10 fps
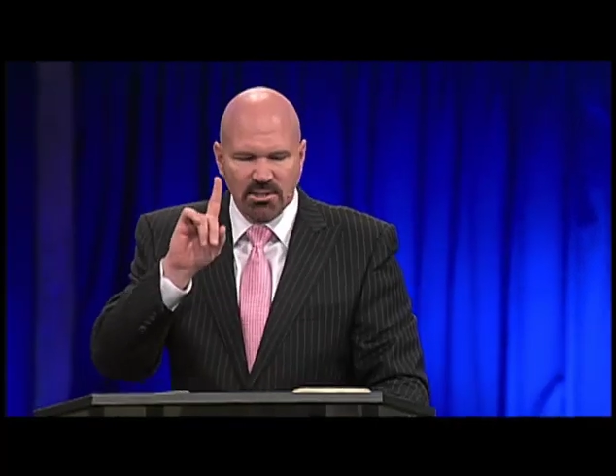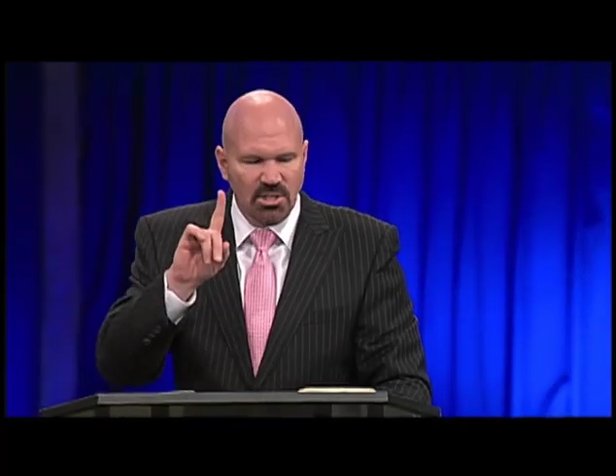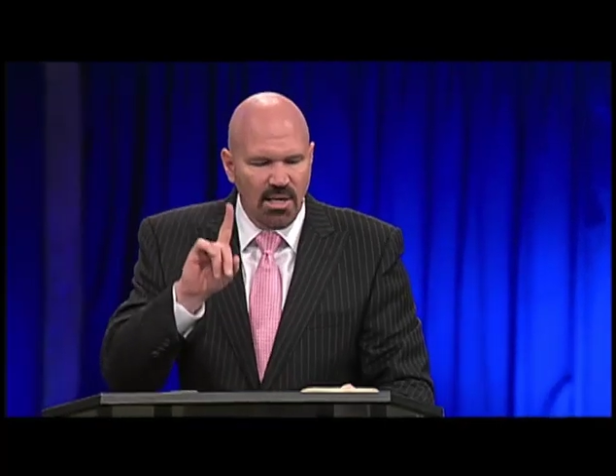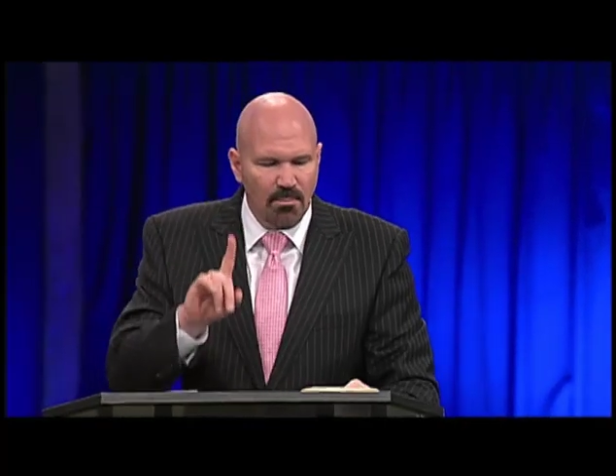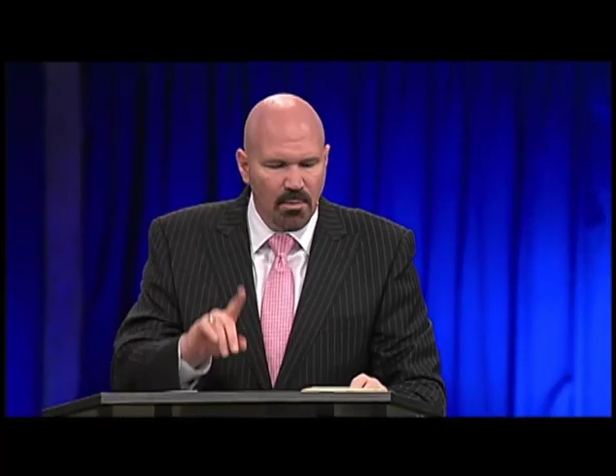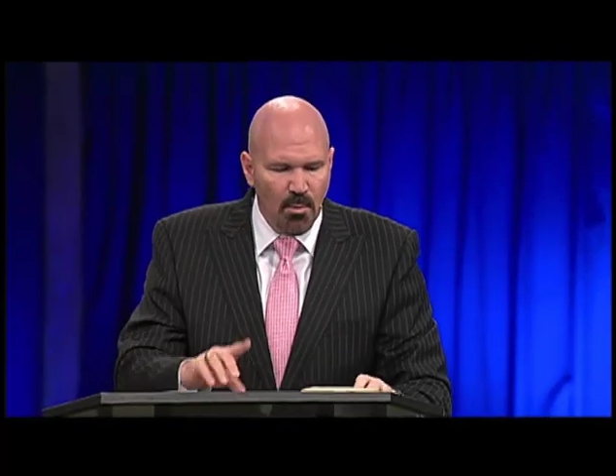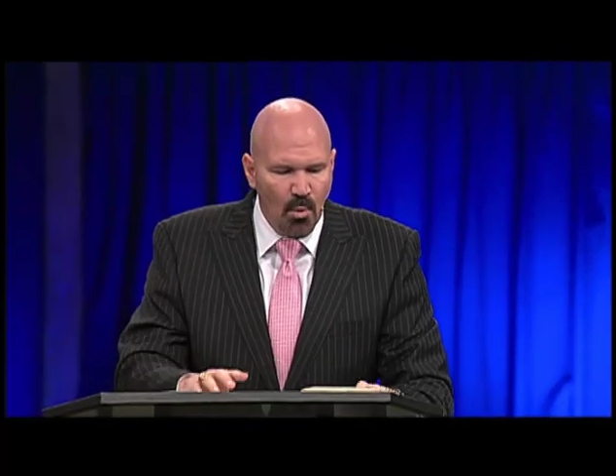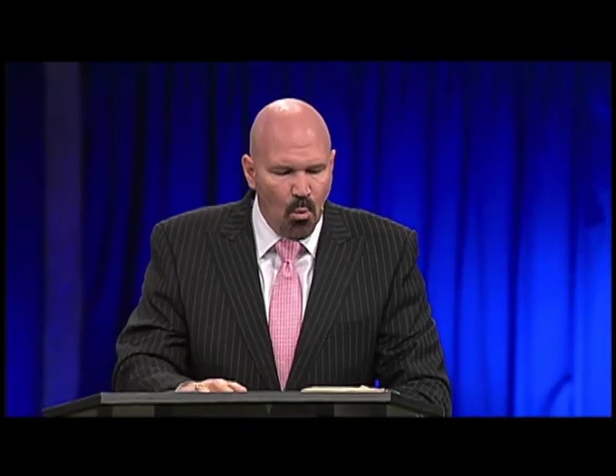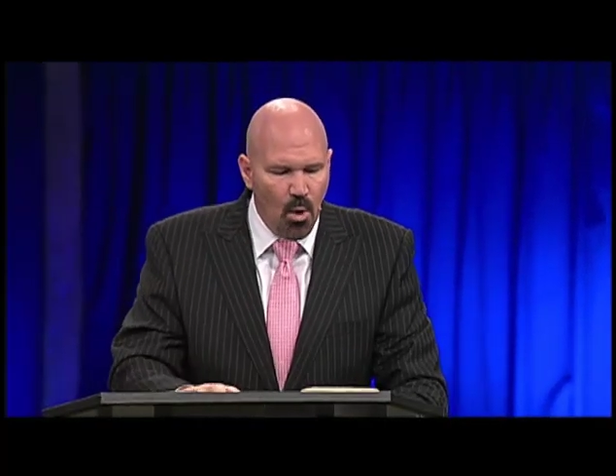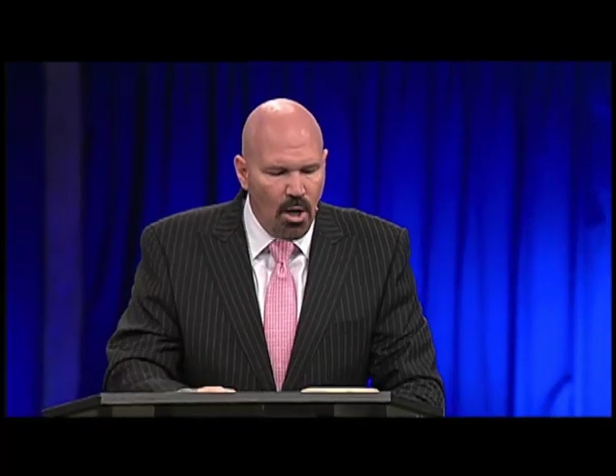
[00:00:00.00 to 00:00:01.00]
Step number
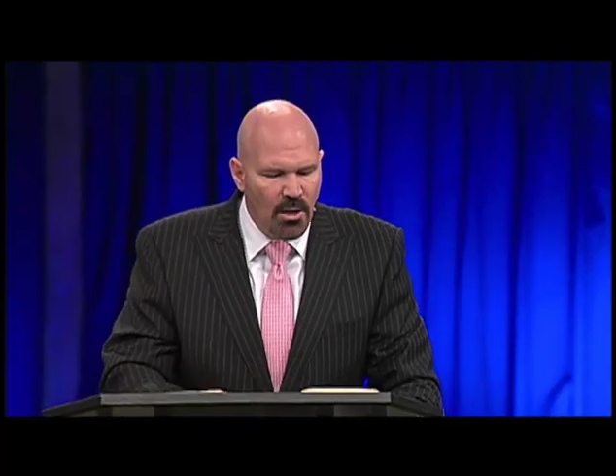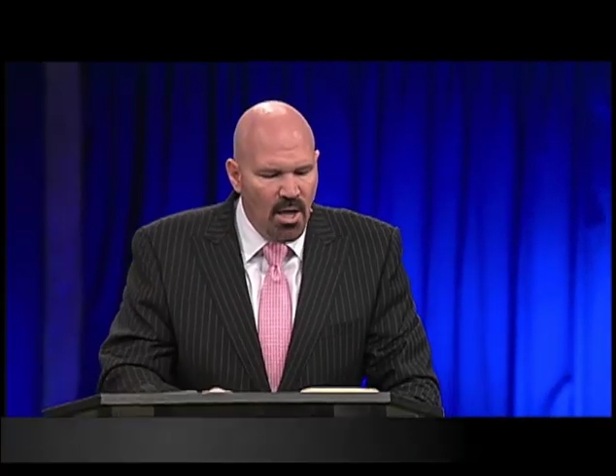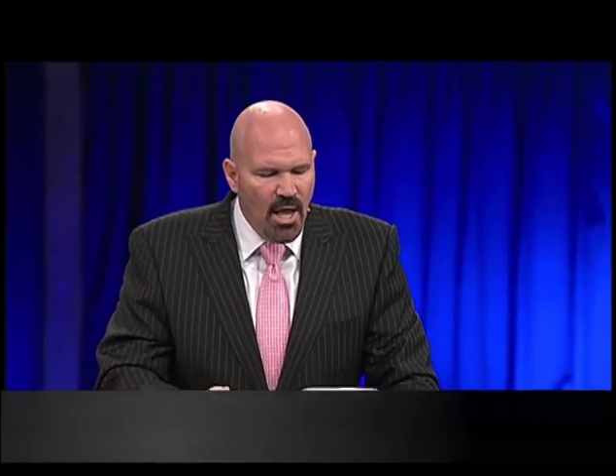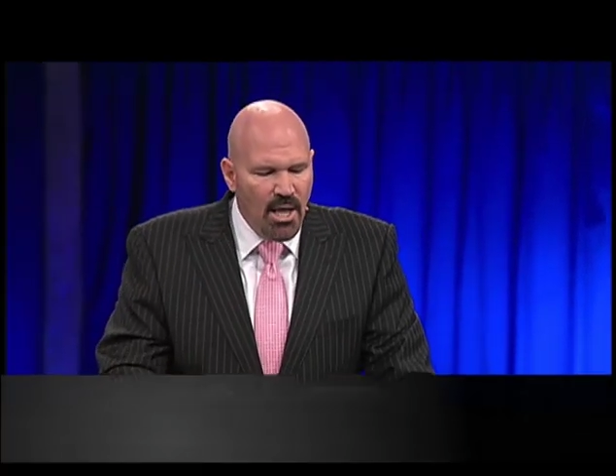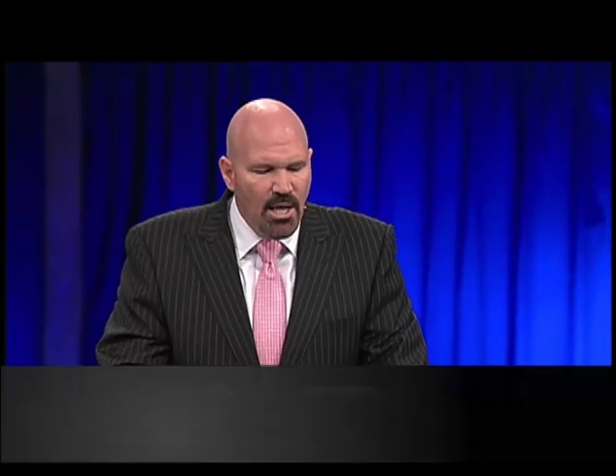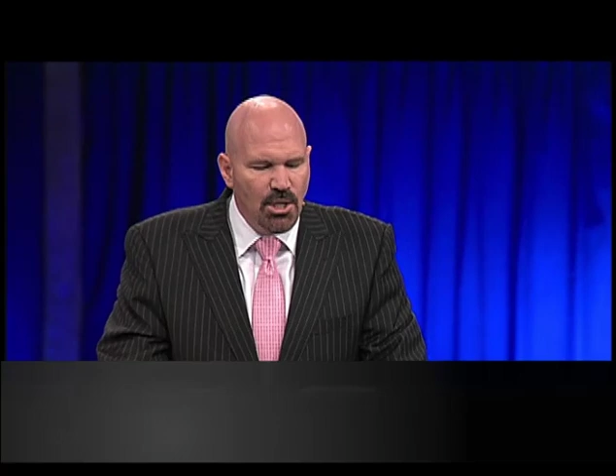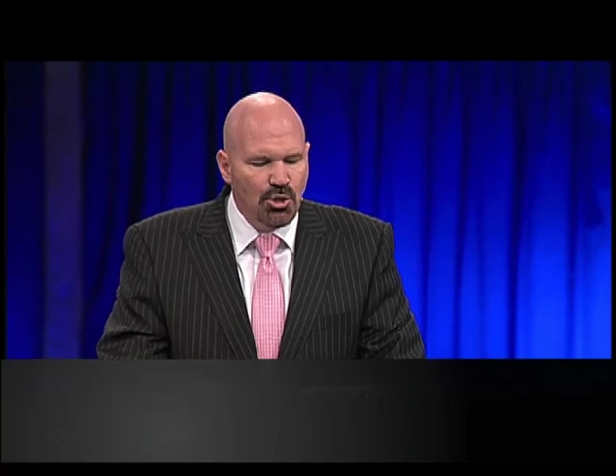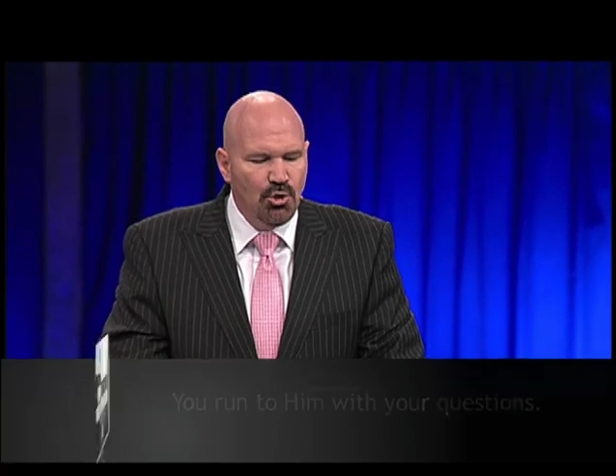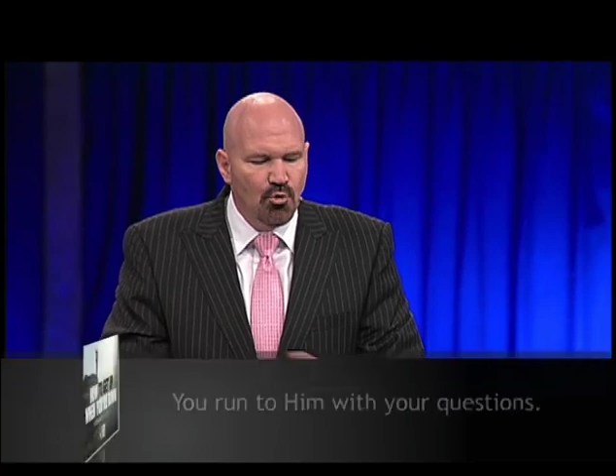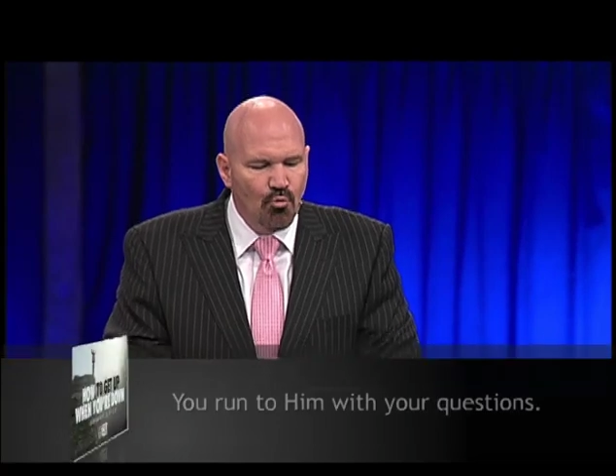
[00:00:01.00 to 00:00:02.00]
one
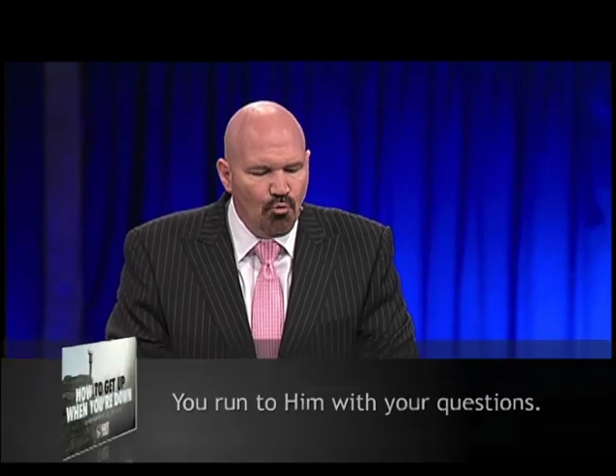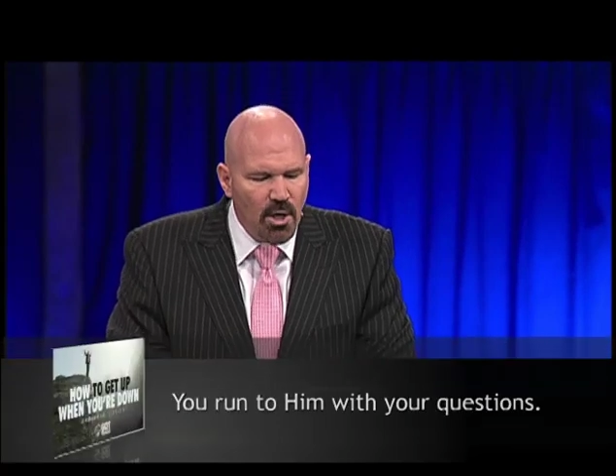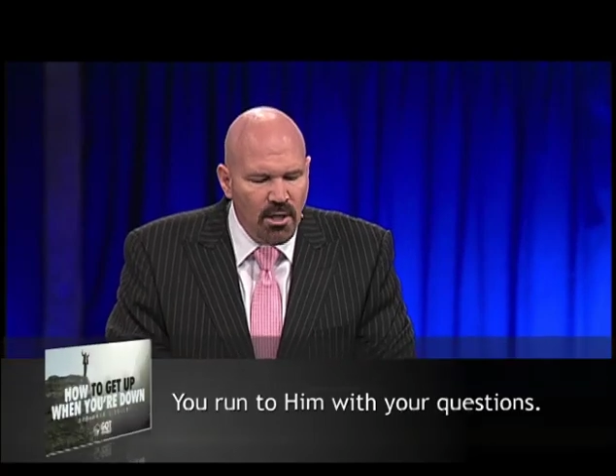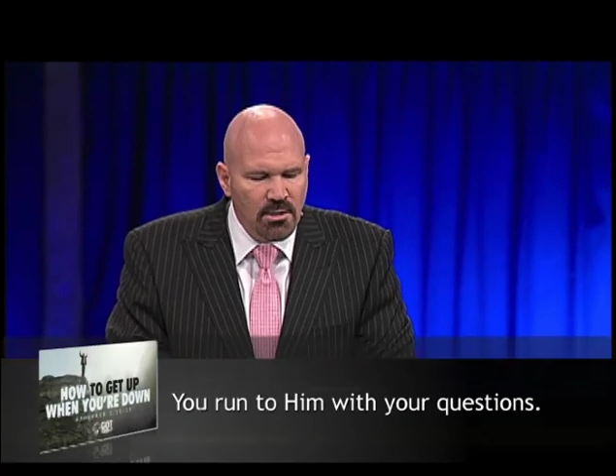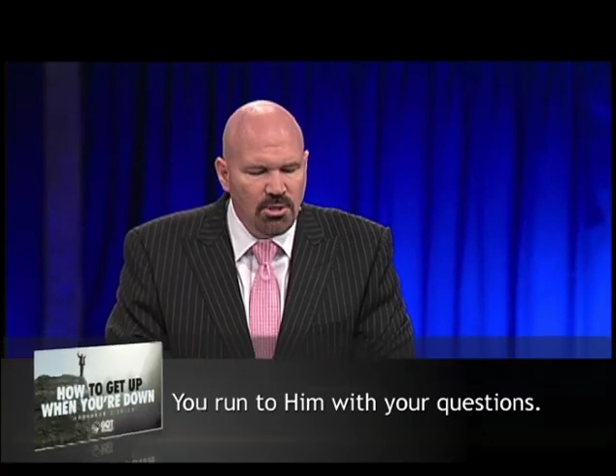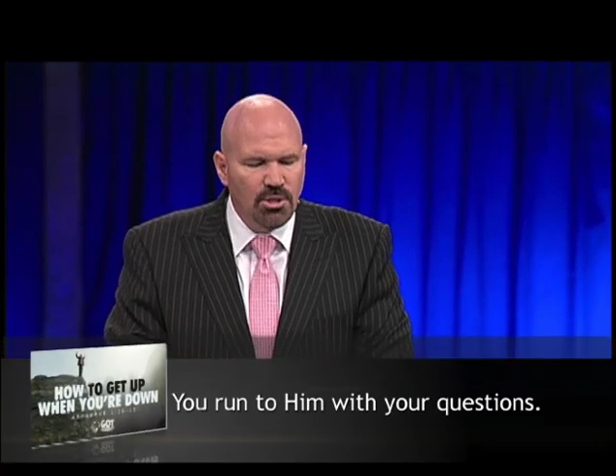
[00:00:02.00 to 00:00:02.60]
is you run